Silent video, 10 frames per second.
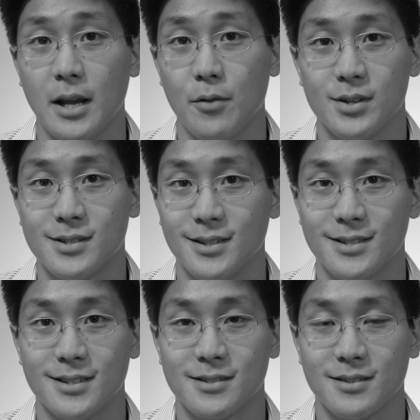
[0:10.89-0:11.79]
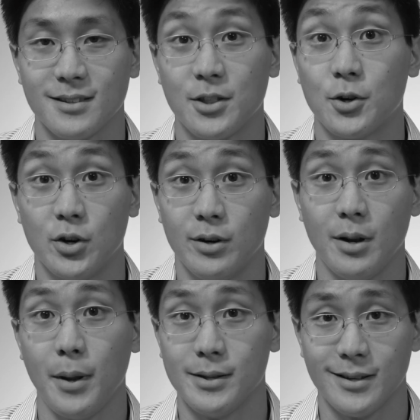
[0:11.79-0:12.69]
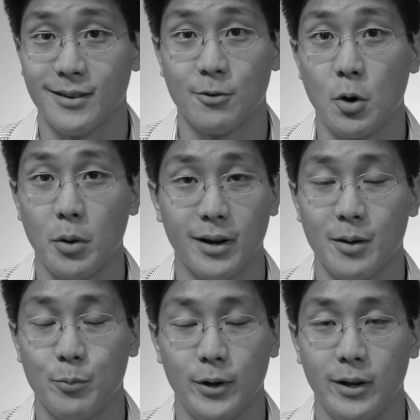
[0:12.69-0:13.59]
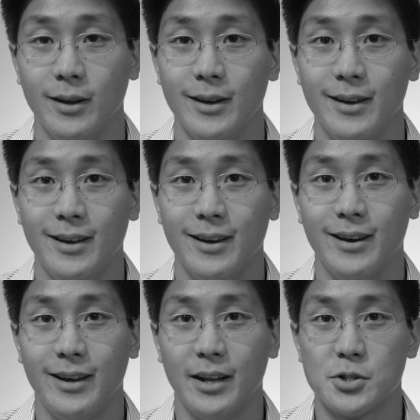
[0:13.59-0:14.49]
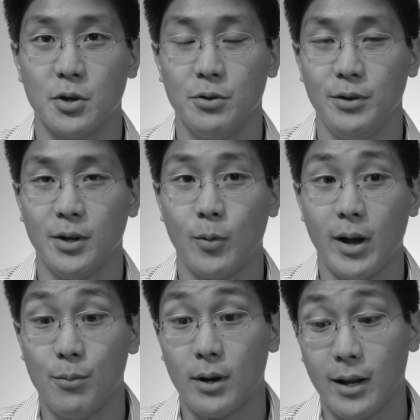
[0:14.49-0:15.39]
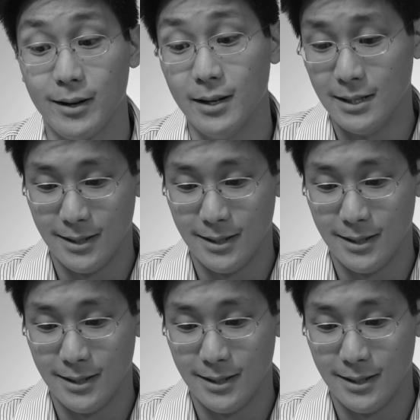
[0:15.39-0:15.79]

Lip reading: and NowThis is a third amazing growing company in its own unique way. But I